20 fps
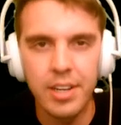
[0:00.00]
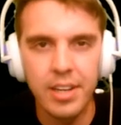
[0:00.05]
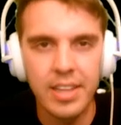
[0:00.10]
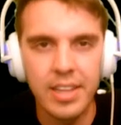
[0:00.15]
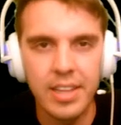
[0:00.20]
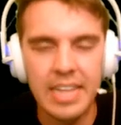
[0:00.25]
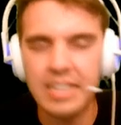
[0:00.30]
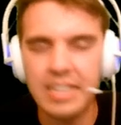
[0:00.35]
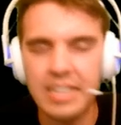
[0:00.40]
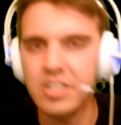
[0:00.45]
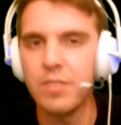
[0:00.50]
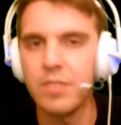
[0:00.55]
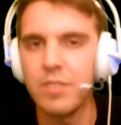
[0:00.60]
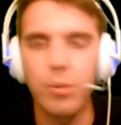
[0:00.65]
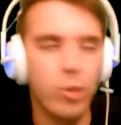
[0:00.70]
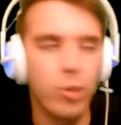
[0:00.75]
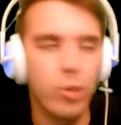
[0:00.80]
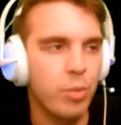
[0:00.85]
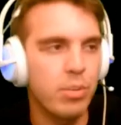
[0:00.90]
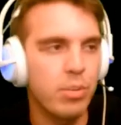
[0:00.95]
That's something
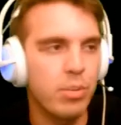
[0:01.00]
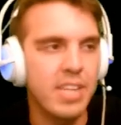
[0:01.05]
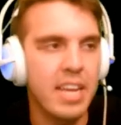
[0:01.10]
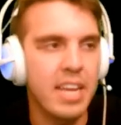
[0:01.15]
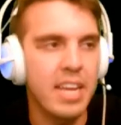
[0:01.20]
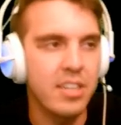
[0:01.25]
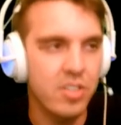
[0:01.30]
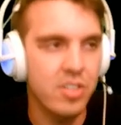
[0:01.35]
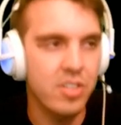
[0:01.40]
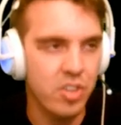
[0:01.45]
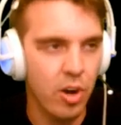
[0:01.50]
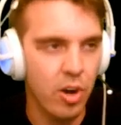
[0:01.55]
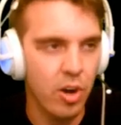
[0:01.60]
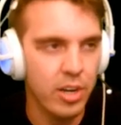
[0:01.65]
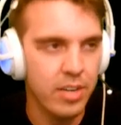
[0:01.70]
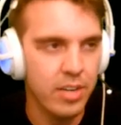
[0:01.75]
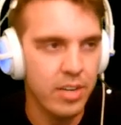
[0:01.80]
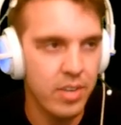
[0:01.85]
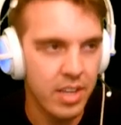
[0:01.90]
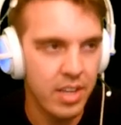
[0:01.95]
where you pretend to start
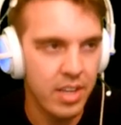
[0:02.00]
it,